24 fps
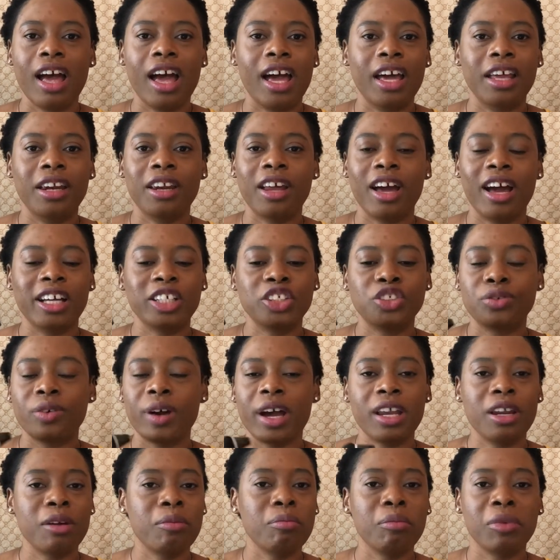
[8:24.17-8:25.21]
and I
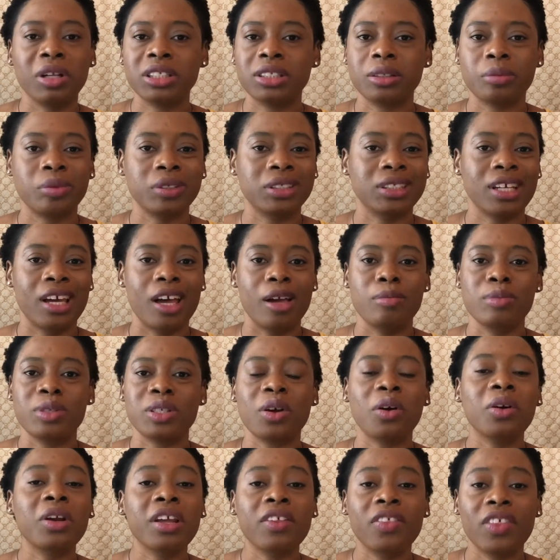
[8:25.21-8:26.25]
tried it multiple times.
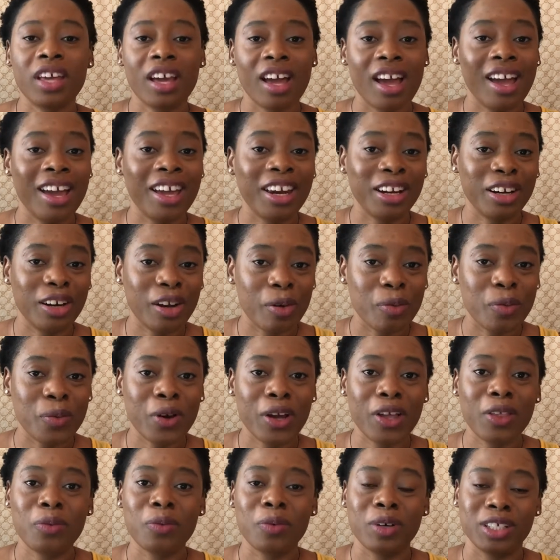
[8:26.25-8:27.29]
Only thing I ended up
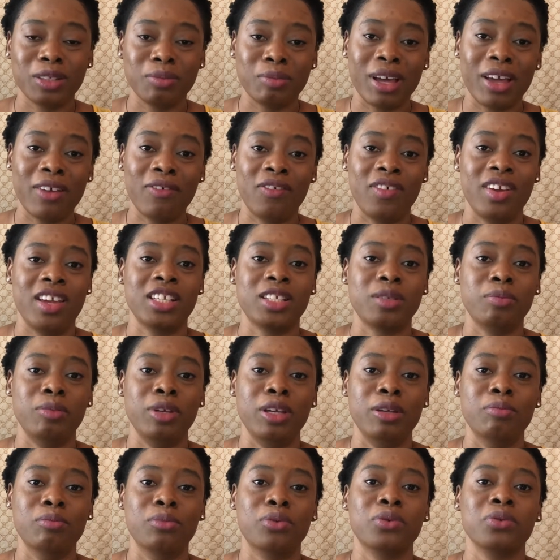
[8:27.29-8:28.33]
with was my face
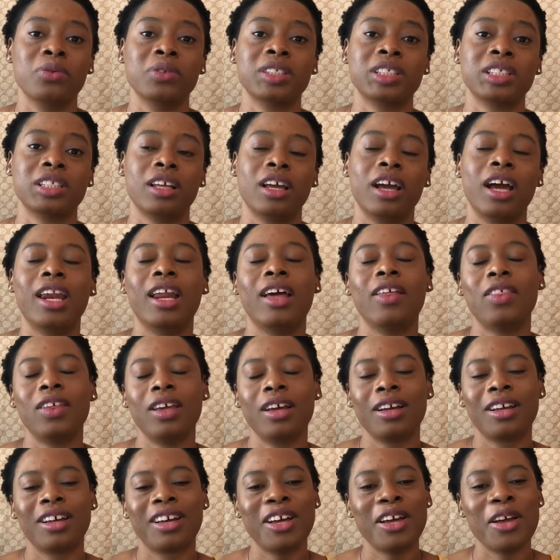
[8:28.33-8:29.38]
being bruised, and I
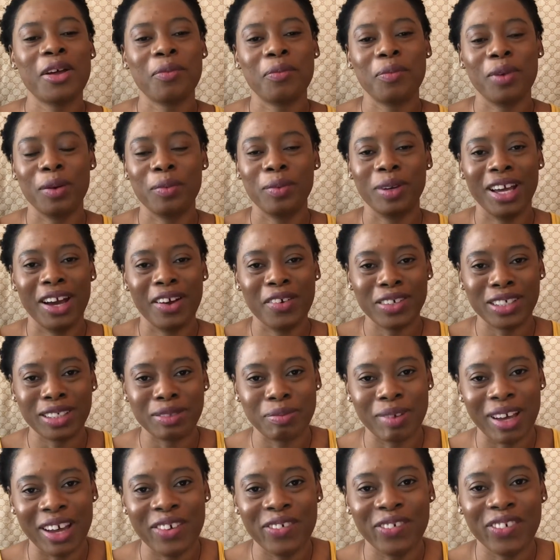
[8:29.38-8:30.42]
think maybe that was
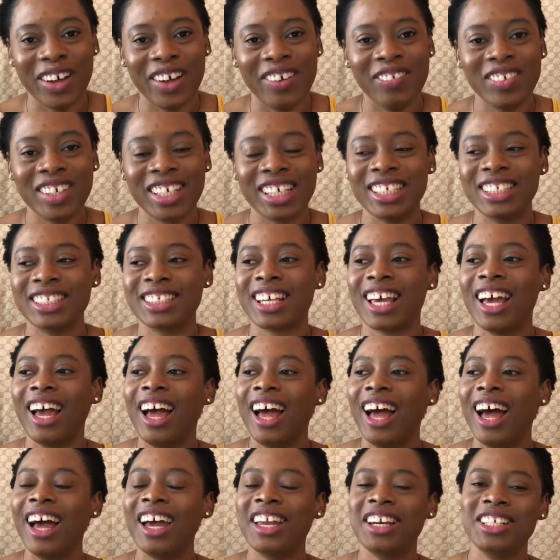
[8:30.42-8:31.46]
my fault, because
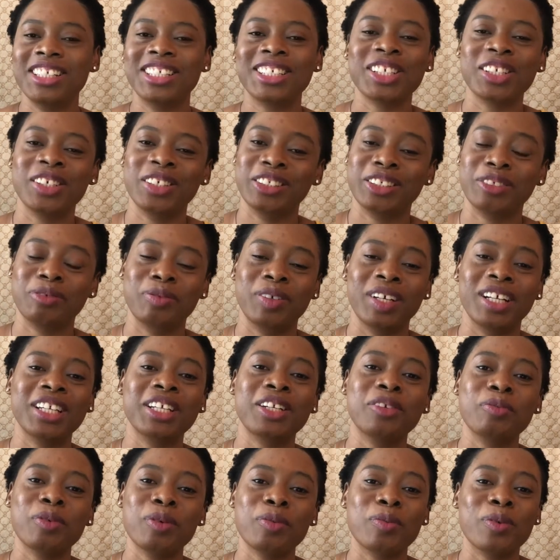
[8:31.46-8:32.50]
I need to learn to be a
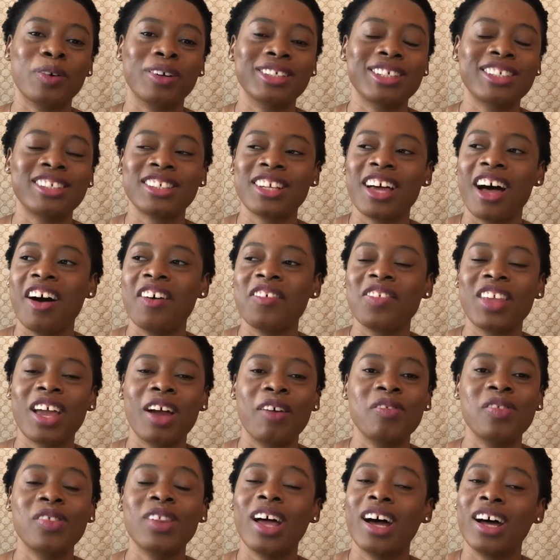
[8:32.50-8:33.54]
little bit more soft.
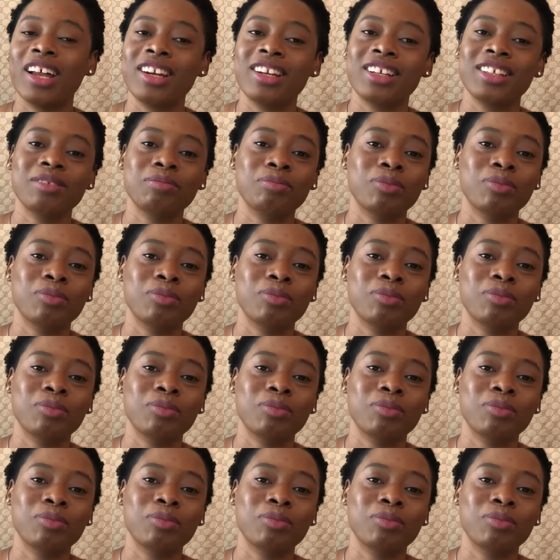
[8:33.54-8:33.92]
I'm not the